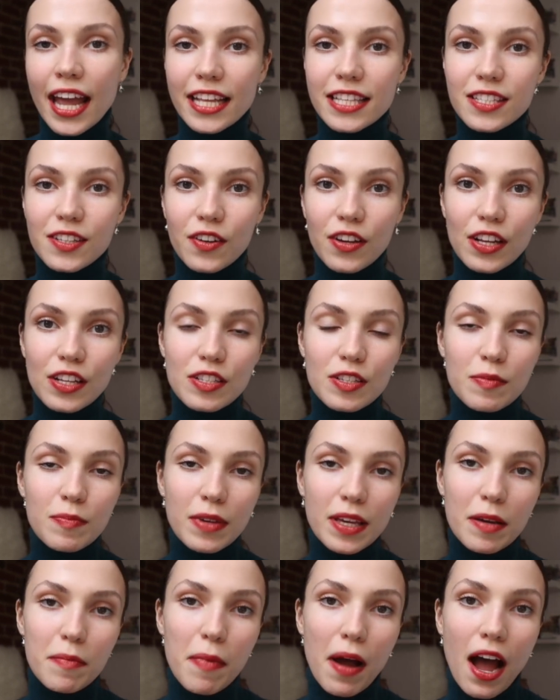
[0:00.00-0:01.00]
It's going to
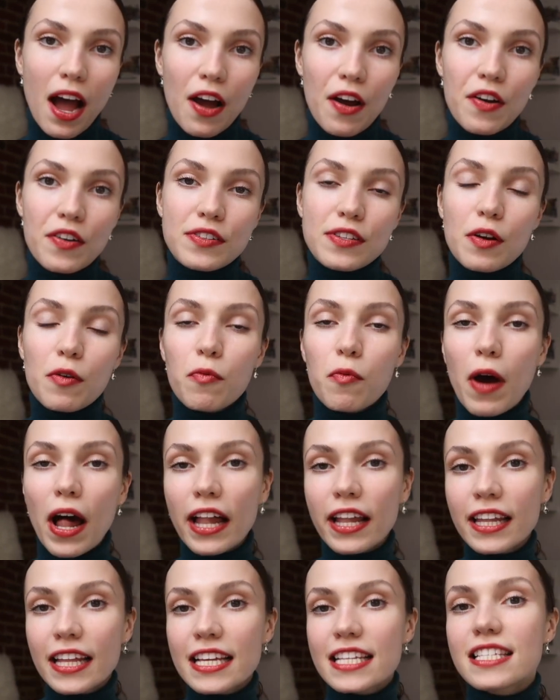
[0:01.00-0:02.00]
be about
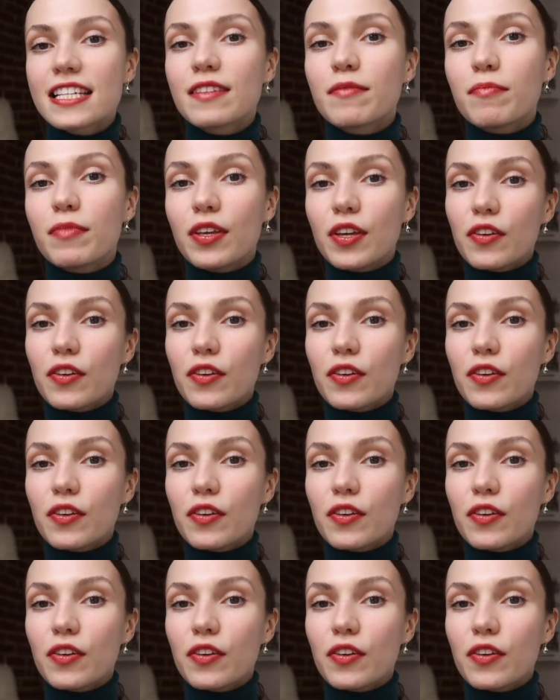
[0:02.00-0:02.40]
wellness and